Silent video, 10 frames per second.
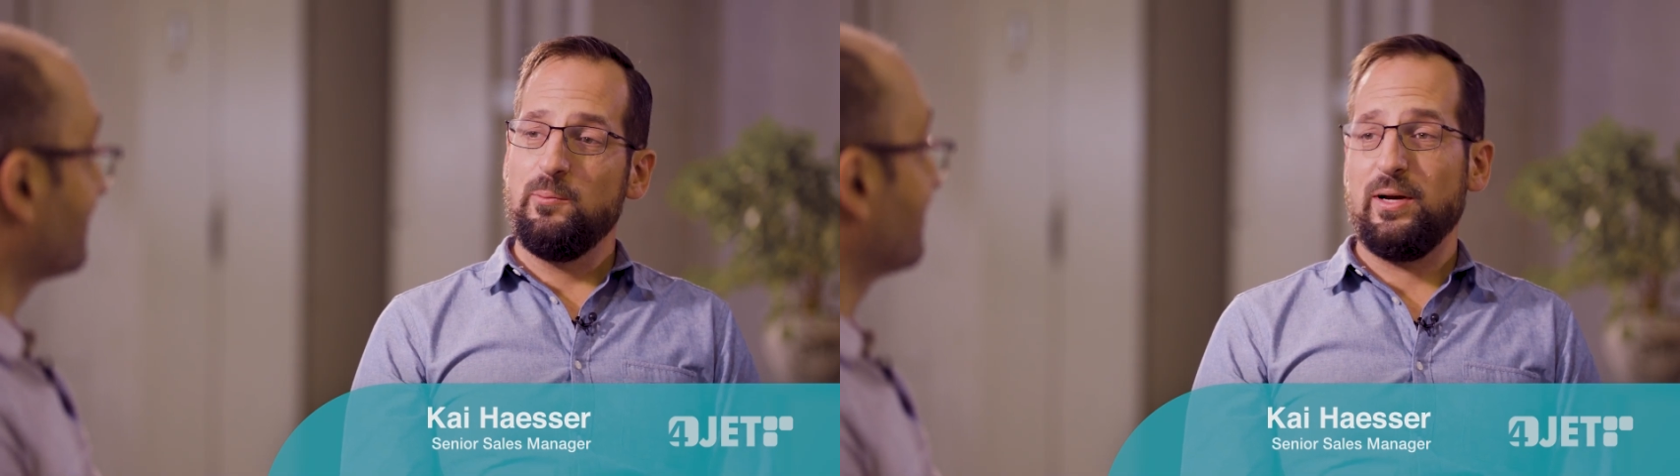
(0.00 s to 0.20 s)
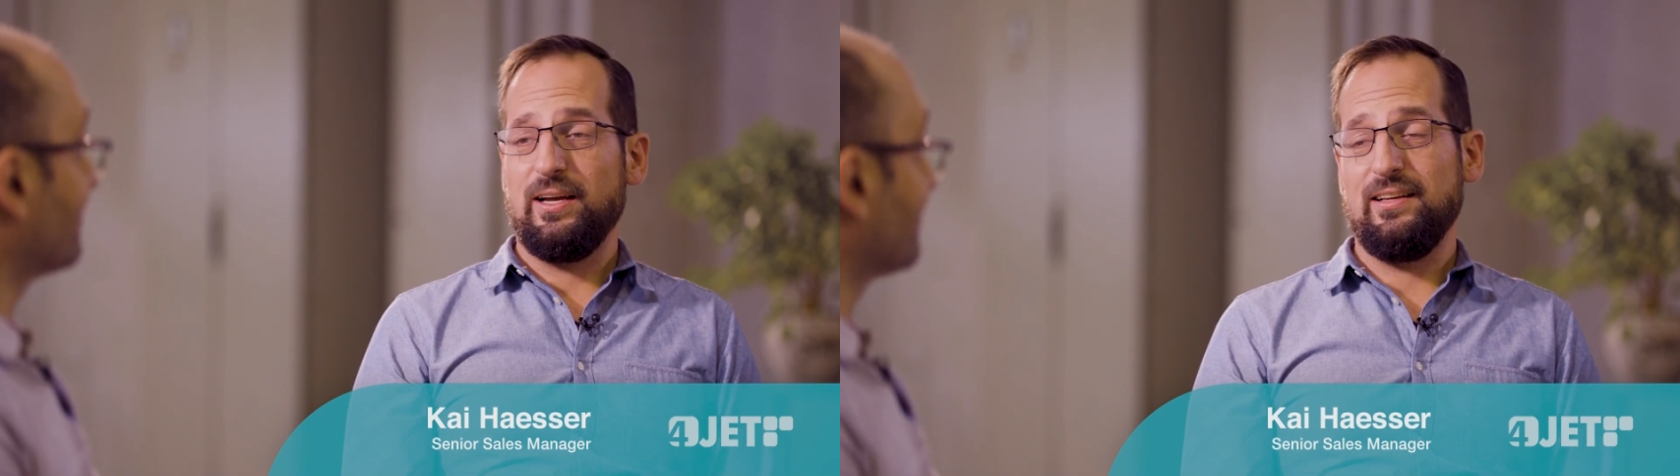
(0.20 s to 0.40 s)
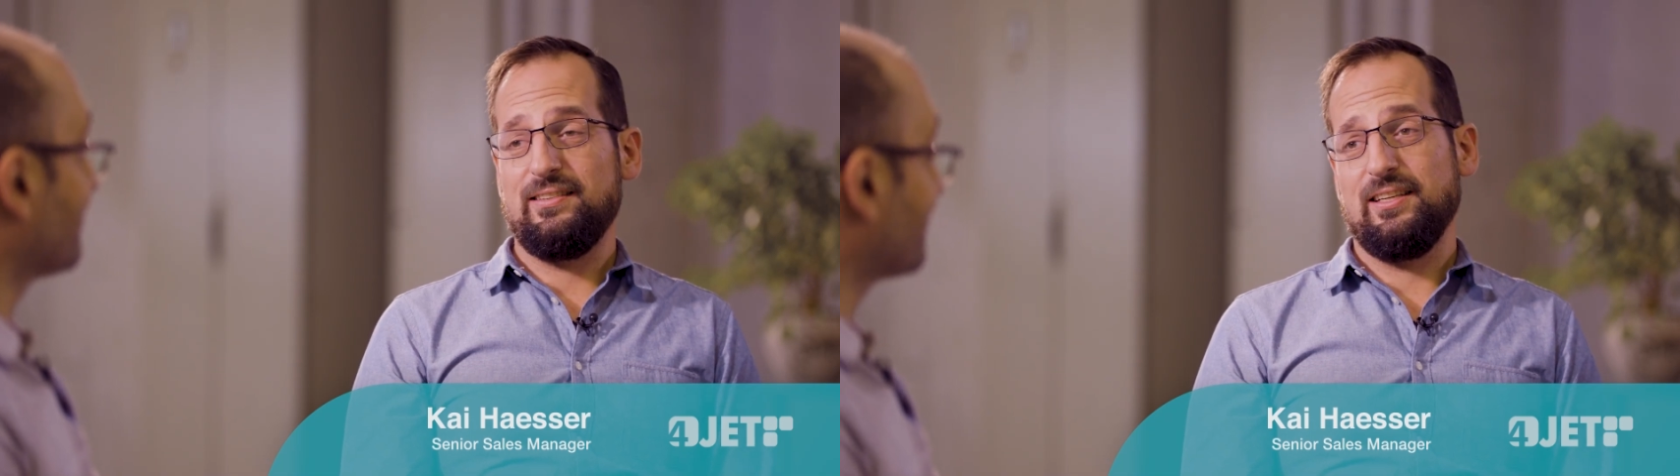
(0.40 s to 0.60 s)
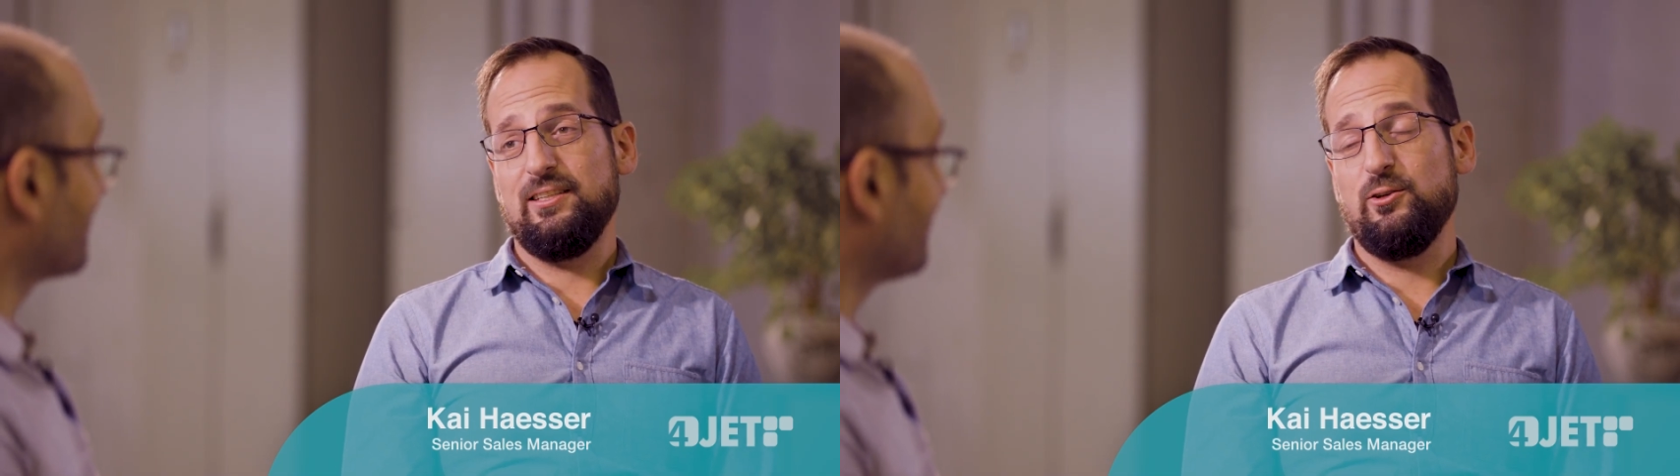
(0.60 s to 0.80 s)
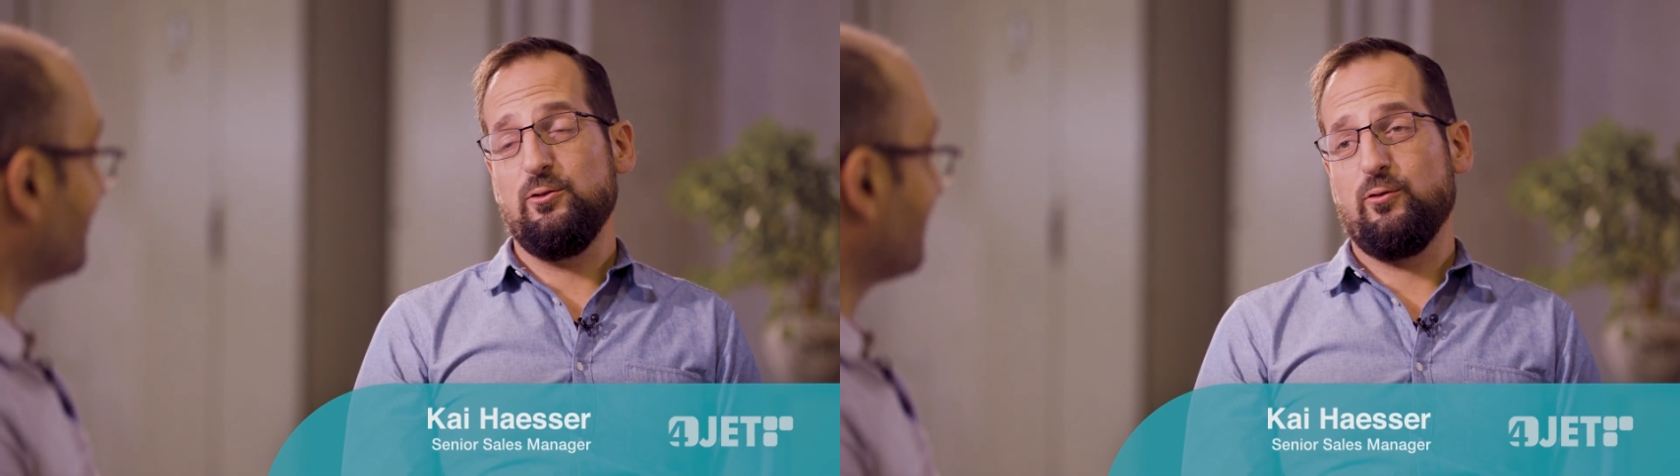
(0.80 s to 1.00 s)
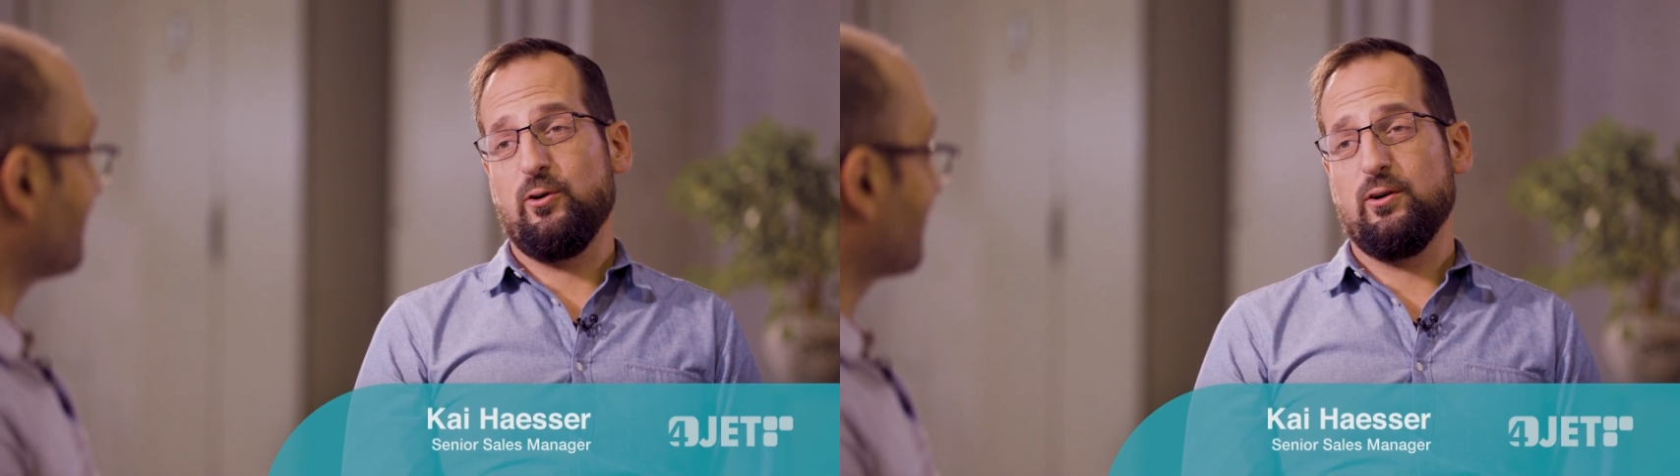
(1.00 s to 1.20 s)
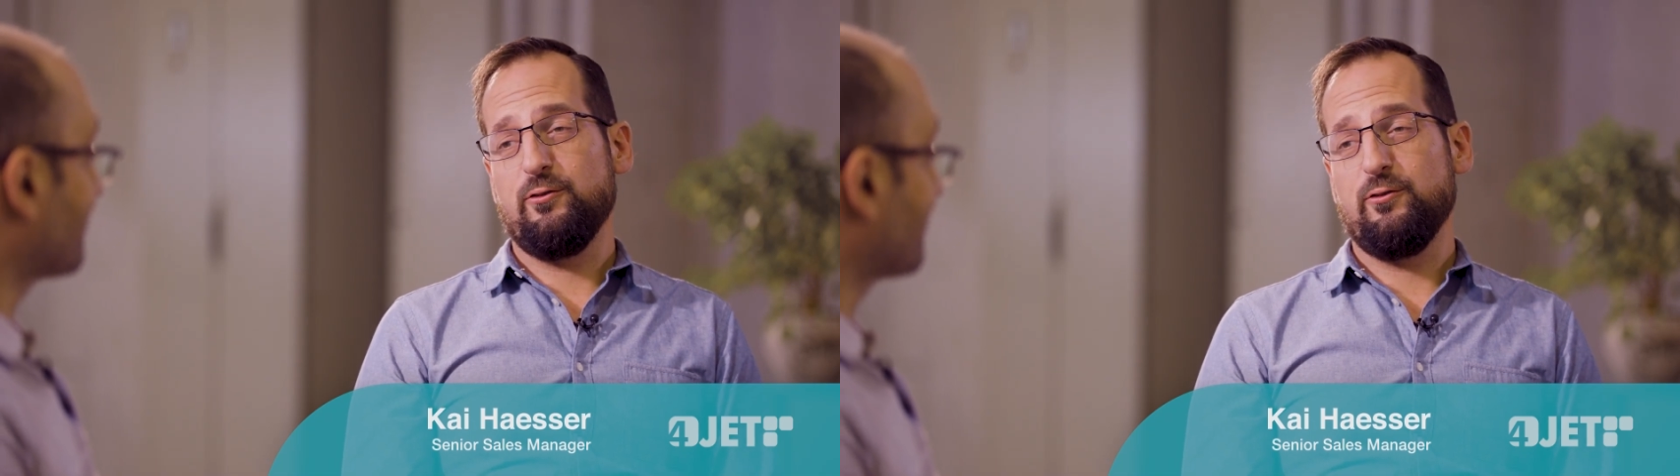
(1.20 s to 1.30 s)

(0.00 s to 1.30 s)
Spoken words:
by asking you for